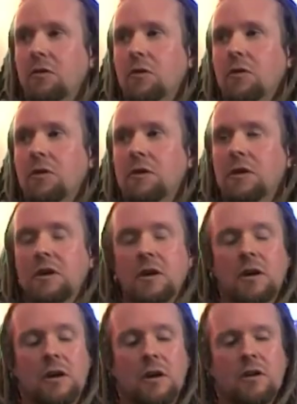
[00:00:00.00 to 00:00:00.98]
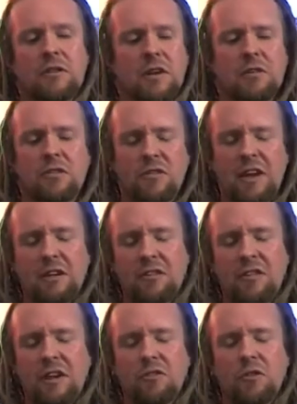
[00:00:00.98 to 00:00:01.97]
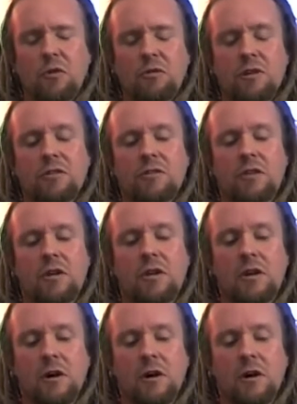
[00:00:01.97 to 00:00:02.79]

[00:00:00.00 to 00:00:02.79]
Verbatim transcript: store. Mm. I think it was six, six stories.